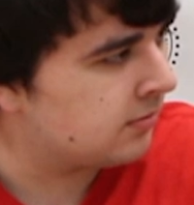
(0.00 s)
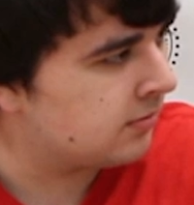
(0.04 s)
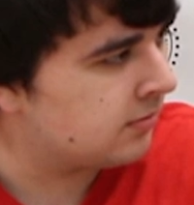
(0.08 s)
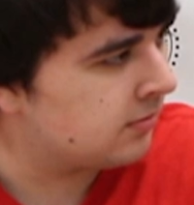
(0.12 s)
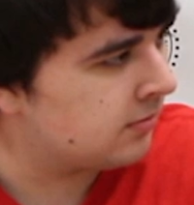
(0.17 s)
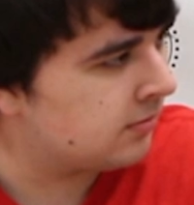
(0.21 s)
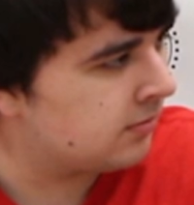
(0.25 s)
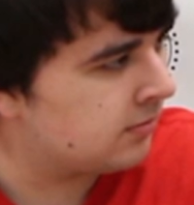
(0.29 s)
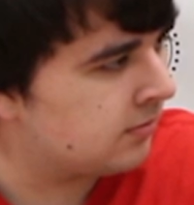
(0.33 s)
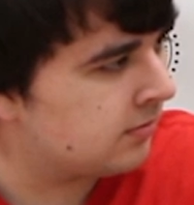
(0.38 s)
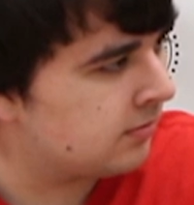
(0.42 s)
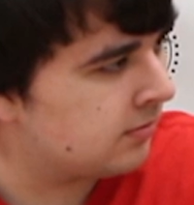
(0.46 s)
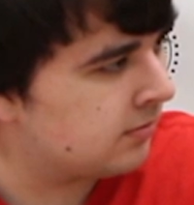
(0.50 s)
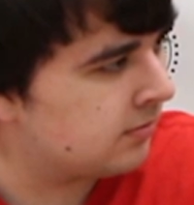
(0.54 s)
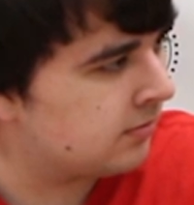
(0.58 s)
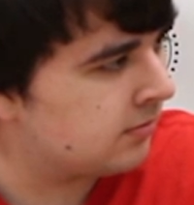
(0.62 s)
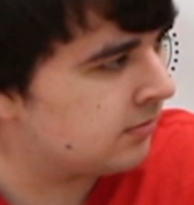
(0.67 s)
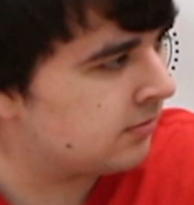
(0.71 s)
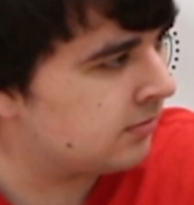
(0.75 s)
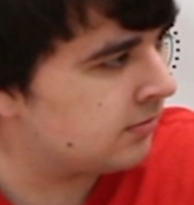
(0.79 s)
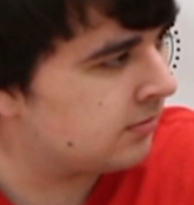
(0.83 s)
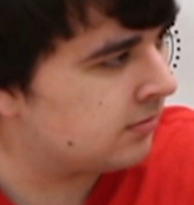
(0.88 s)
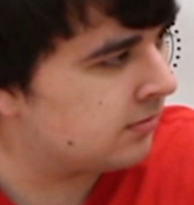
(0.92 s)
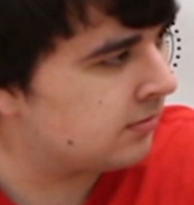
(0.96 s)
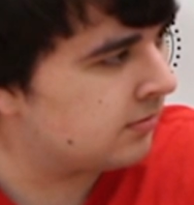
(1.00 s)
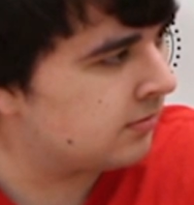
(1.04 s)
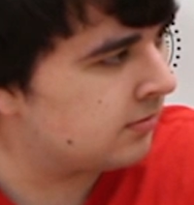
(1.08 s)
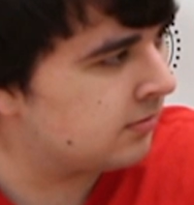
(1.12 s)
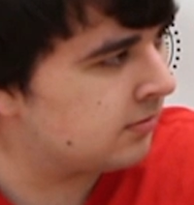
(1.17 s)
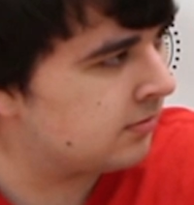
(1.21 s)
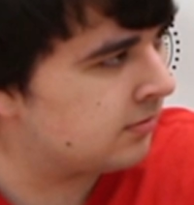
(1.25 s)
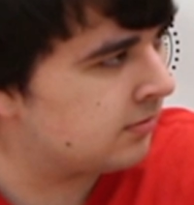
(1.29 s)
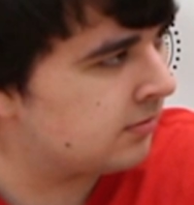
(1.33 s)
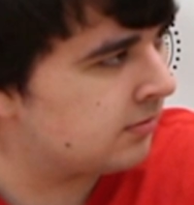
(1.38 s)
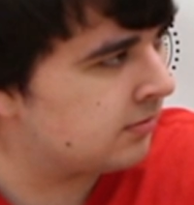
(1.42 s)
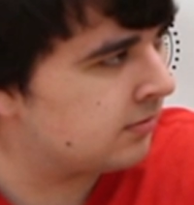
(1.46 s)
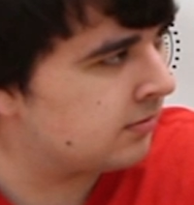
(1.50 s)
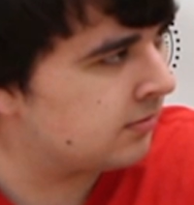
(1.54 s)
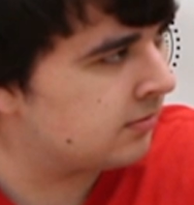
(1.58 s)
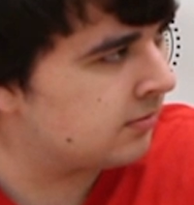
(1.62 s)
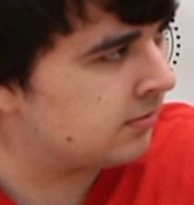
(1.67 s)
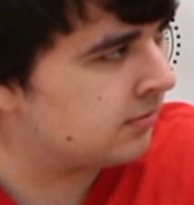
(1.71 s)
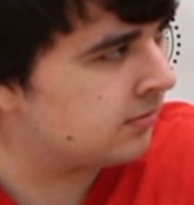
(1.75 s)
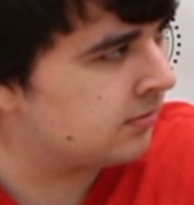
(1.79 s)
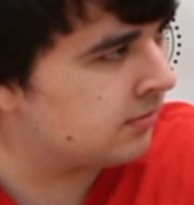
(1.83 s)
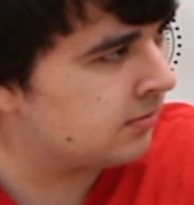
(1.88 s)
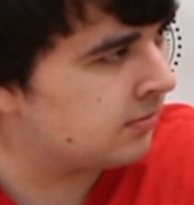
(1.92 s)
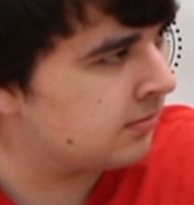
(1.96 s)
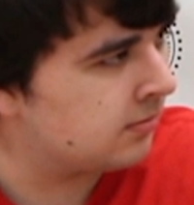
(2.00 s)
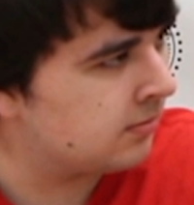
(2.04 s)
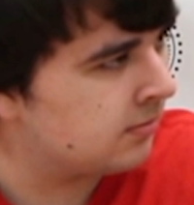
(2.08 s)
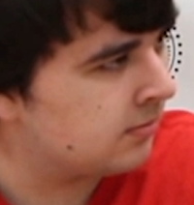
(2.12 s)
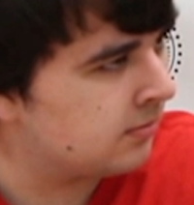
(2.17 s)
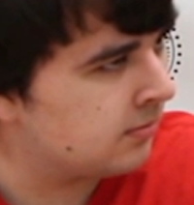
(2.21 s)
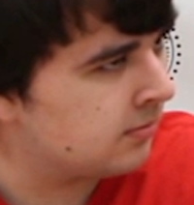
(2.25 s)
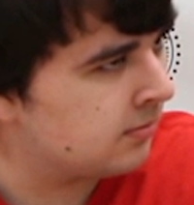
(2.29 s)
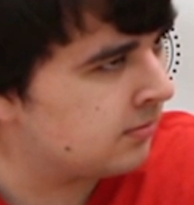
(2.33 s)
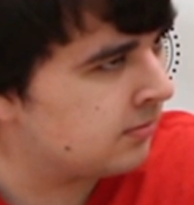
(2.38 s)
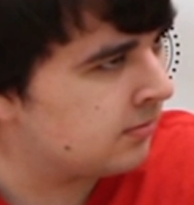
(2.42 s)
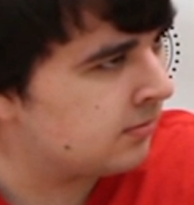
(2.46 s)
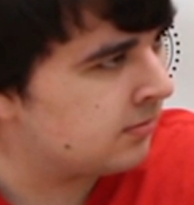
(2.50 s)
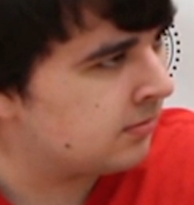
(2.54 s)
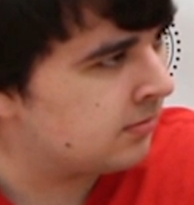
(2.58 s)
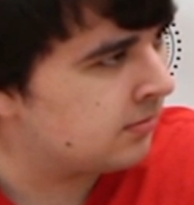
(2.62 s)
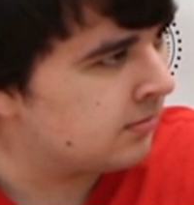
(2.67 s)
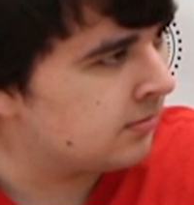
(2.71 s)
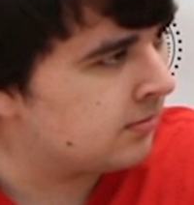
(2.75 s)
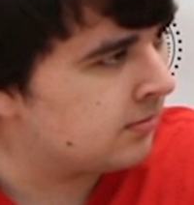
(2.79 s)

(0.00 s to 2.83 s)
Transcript: [no speech]